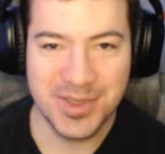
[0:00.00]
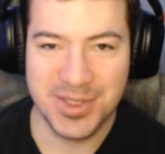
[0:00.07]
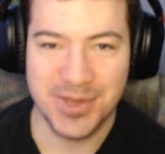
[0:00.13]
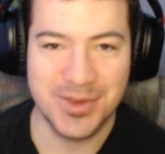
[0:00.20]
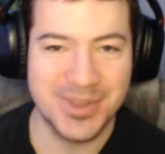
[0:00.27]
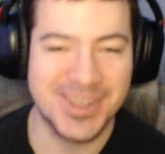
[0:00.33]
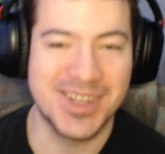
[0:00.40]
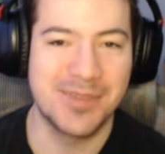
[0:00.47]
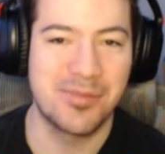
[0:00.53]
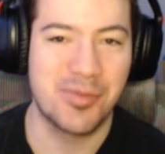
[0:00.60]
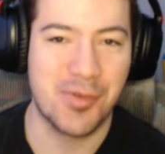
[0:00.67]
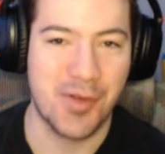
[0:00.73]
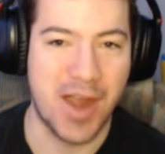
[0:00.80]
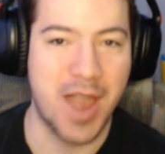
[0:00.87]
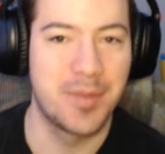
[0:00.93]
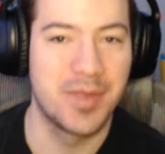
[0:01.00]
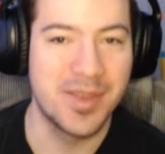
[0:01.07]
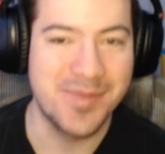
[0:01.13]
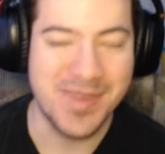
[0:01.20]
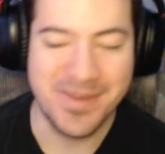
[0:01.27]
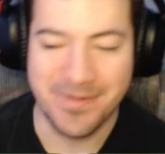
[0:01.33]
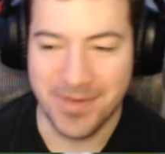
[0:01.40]
so it's gonna probably
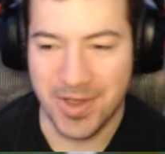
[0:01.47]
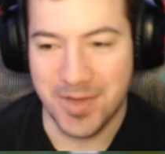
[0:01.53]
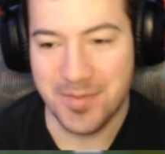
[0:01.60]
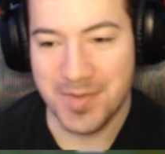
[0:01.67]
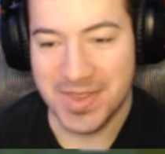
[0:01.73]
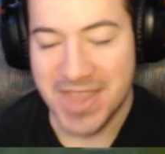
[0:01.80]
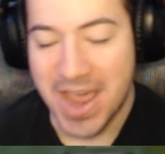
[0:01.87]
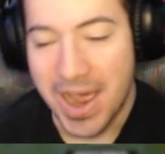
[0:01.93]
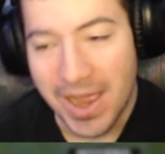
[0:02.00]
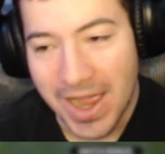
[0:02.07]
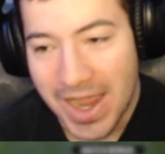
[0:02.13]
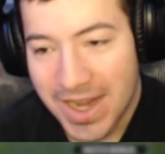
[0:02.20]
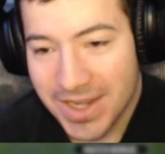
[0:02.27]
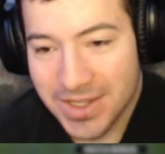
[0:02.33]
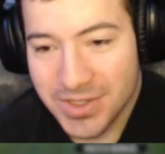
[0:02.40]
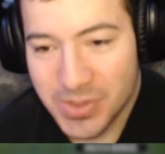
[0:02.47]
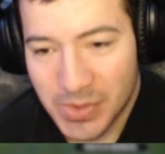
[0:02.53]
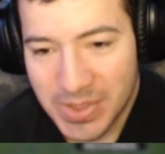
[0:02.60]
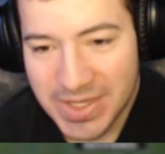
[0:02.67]
be fun, but that I enjoyed